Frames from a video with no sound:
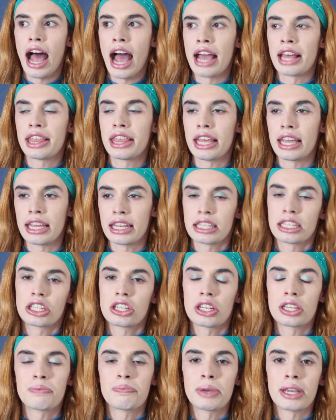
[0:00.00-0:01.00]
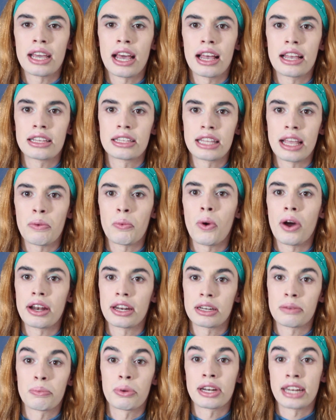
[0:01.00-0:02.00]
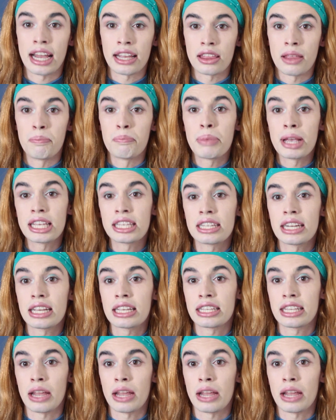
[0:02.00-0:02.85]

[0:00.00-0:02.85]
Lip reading: I think it's just because they wanted to protect the business.